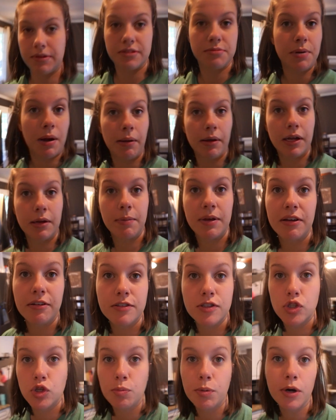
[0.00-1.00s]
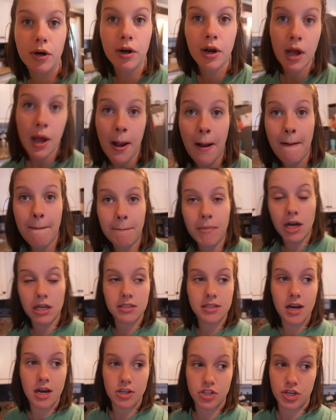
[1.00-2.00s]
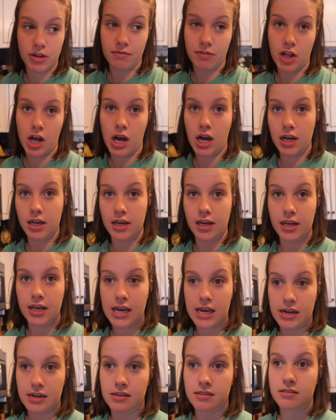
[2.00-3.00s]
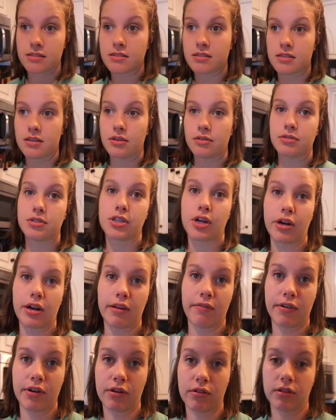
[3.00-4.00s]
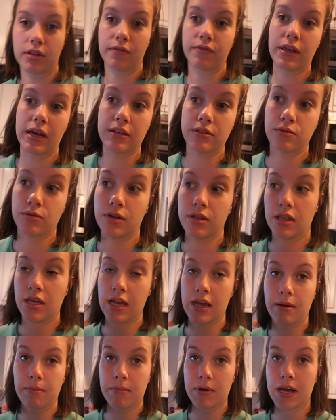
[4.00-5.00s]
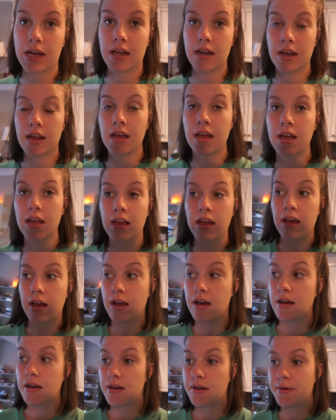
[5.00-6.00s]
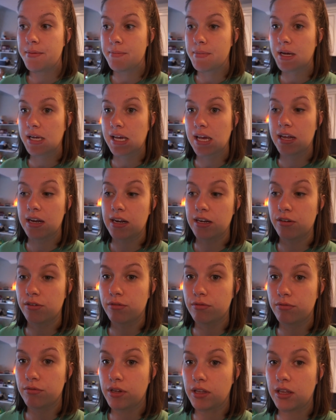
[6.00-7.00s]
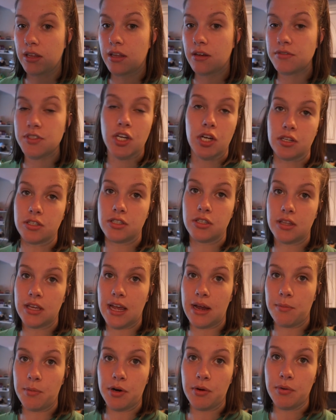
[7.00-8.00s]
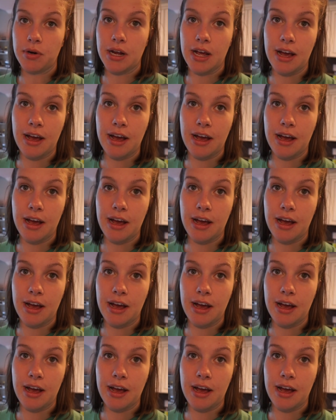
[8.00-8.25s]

this is probably gonna be a super montagey vlog again. So sorry if you don't love that sort of thing, but um, again, I don't really love talking to the camera when I